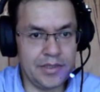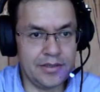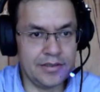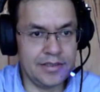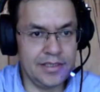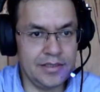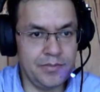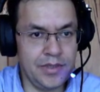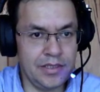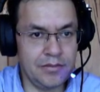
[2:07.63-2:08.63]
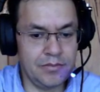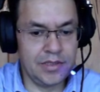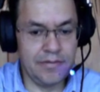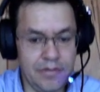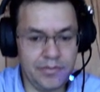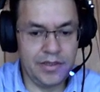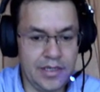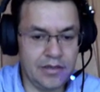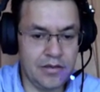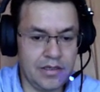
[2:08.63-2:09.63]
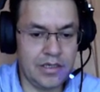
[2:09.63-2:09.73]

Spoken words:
because this been giving me a lot of